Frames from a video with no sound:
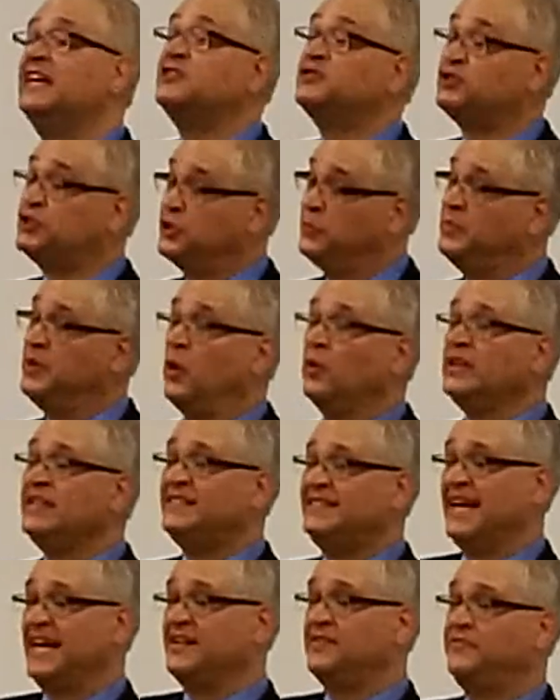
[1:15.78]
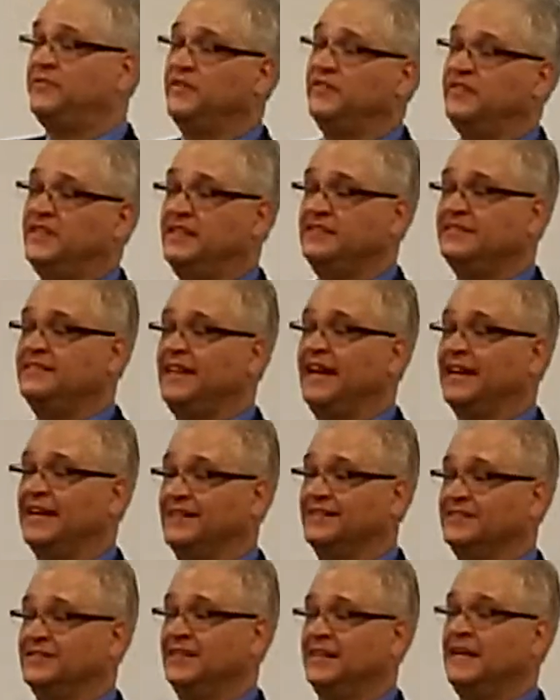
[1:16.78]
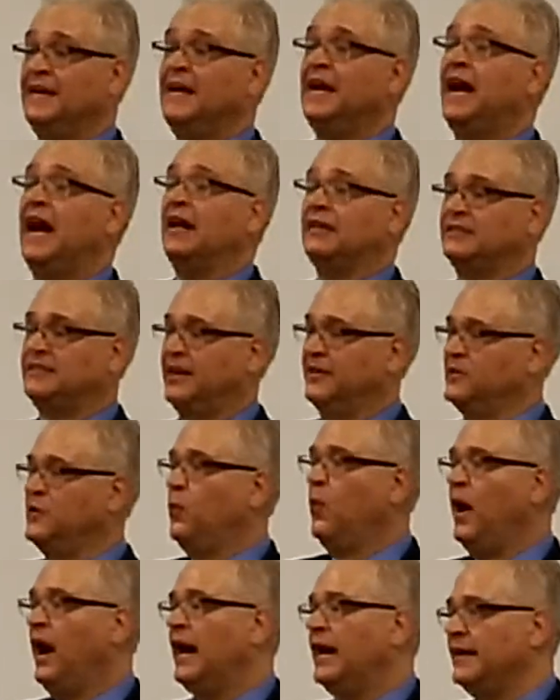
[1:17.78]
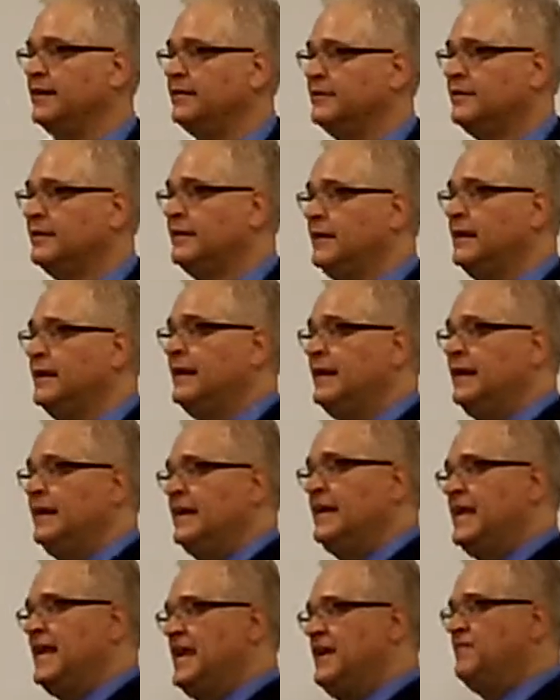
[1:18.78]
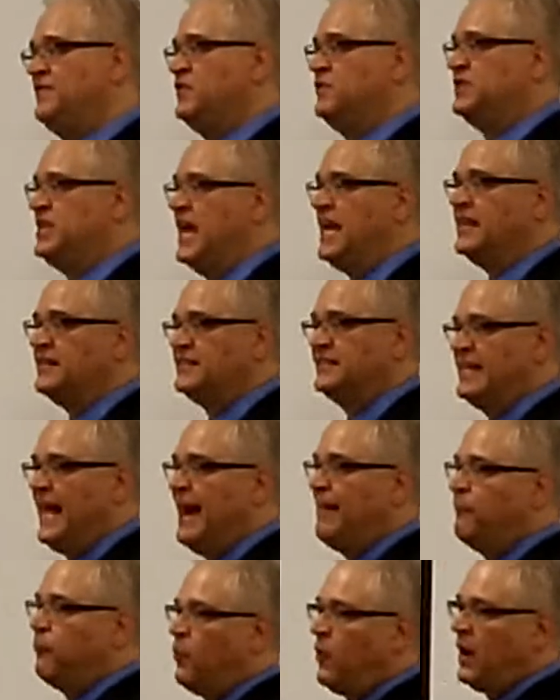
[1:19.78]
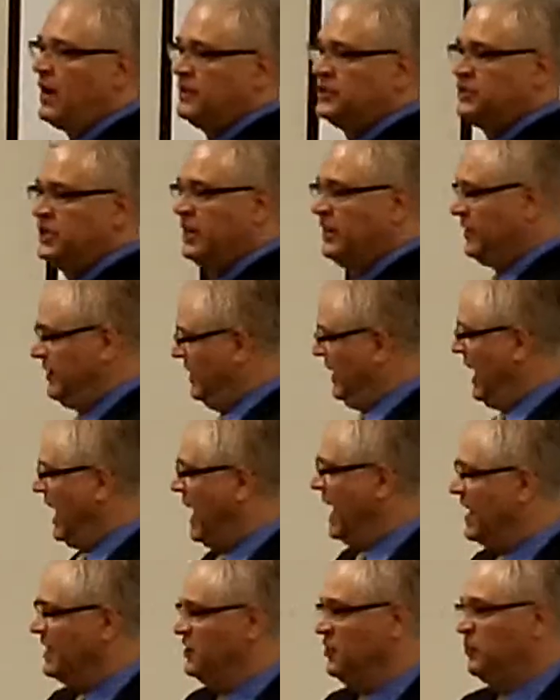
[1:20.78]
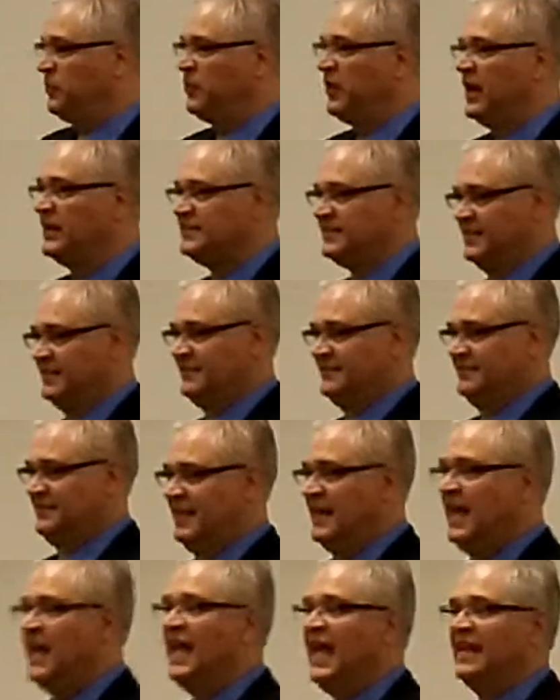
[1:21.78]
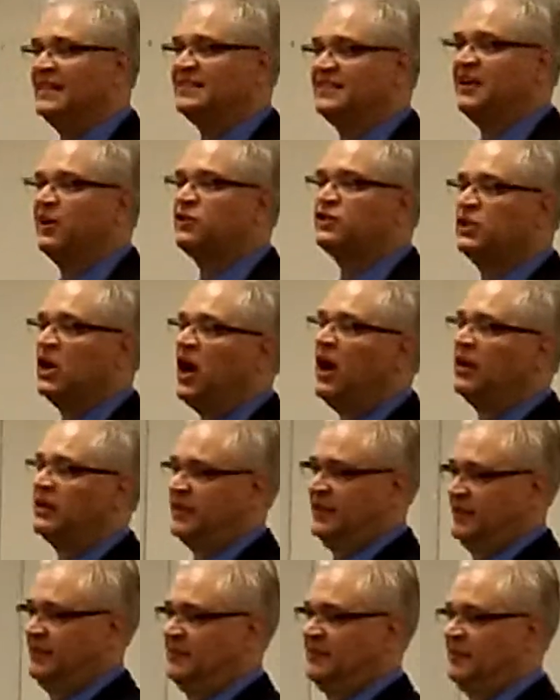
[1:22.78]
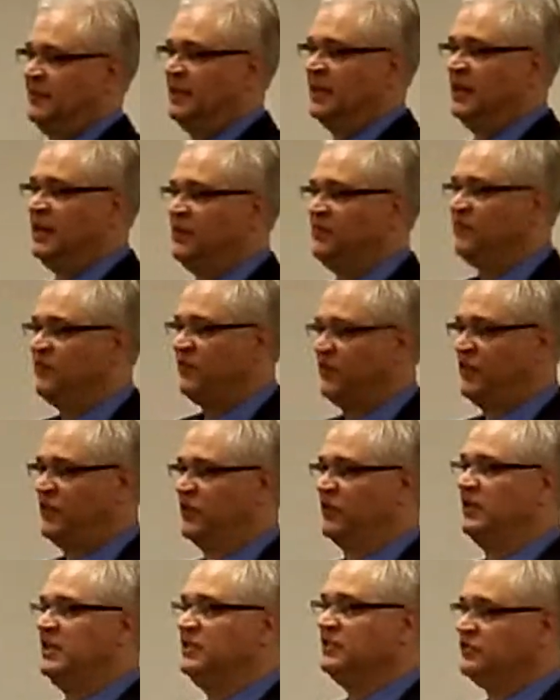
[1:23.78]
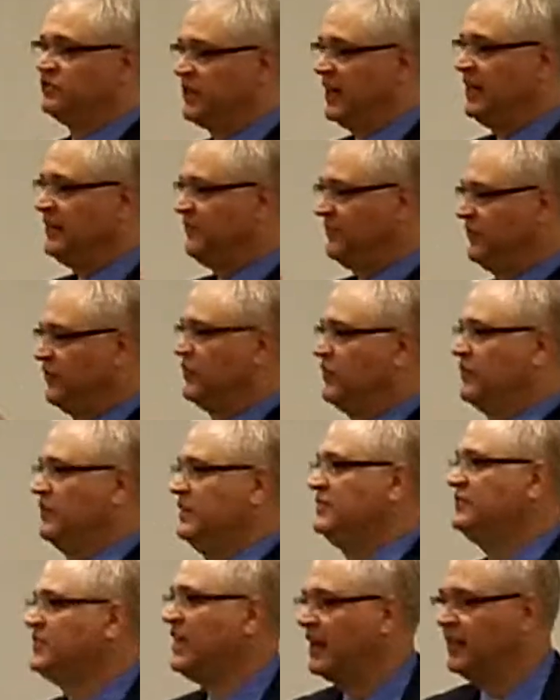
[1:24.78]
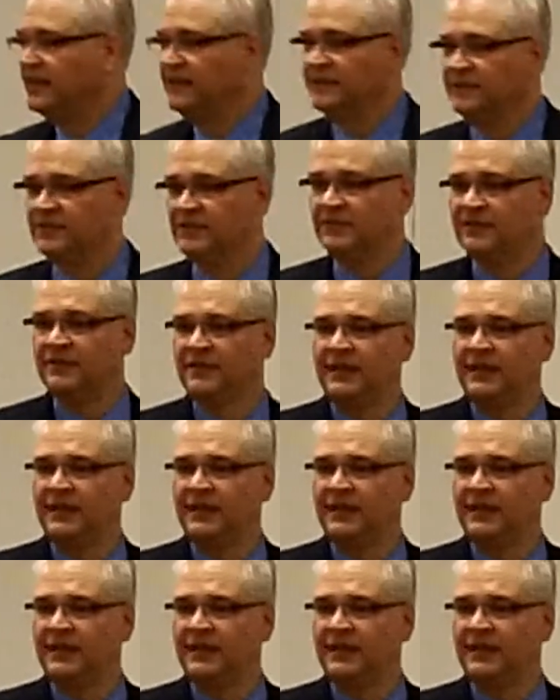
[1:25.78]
It should be only 10 to 15 seconds. I'll tell you why. If you take a stopwatch and you press it and start talking for 30, try it for 30 seconds,